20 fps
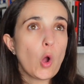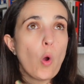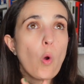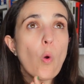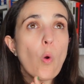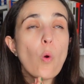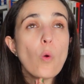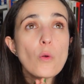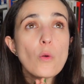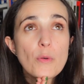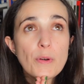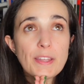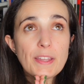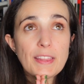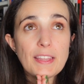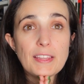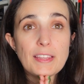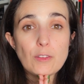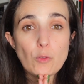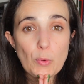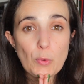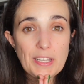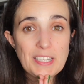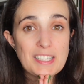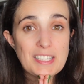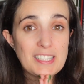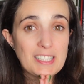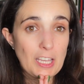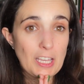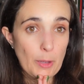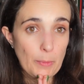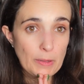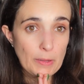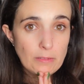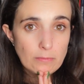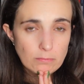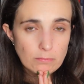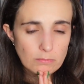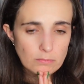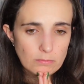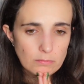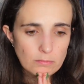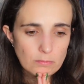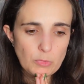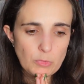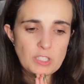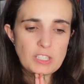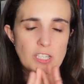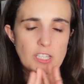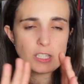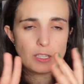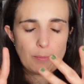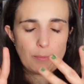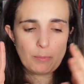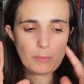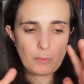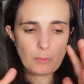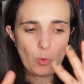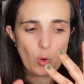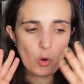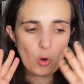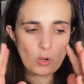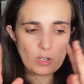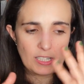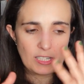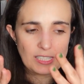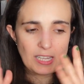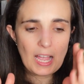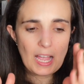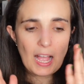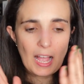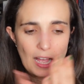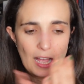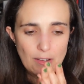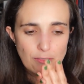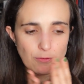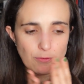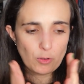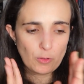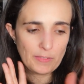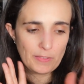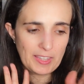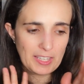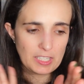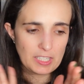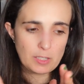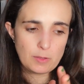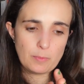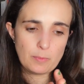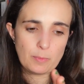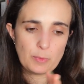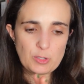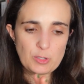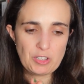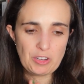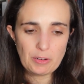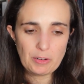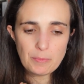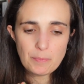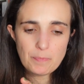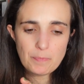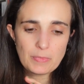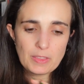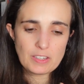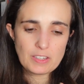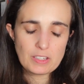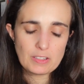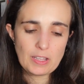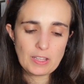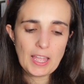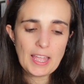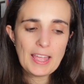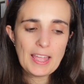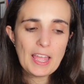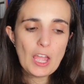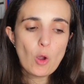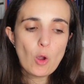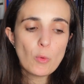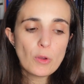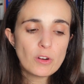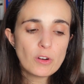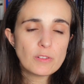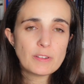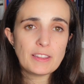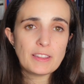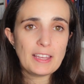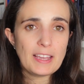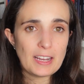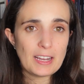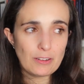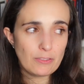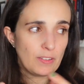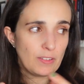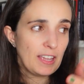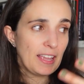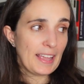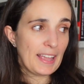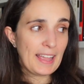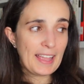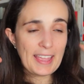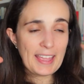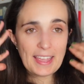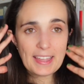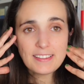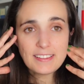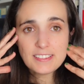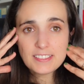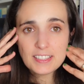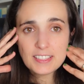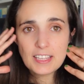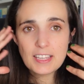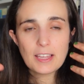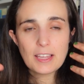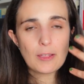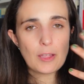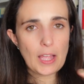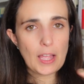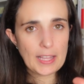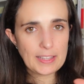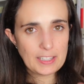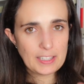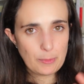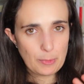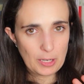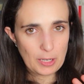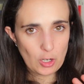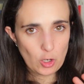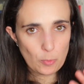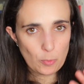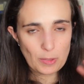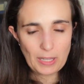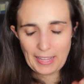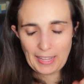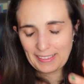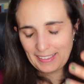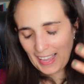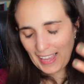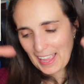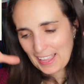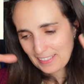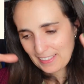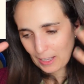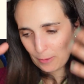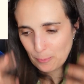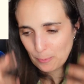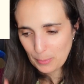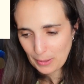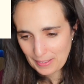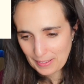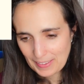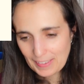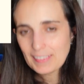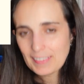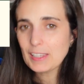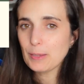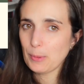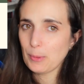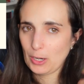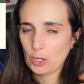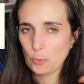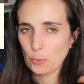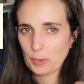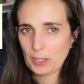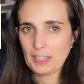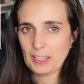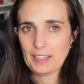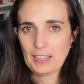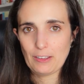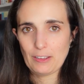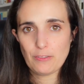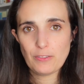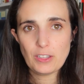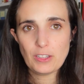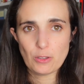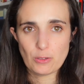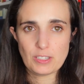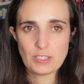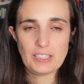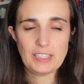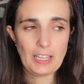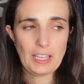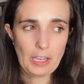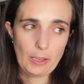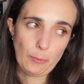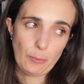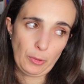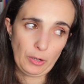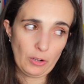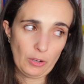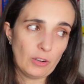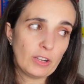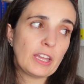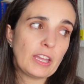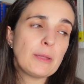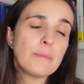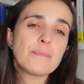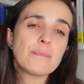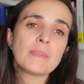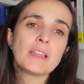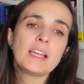already in week 7, which is more or less half of this term, we already have head developed, like head and body developed in the fetus, in the embryo. Okay,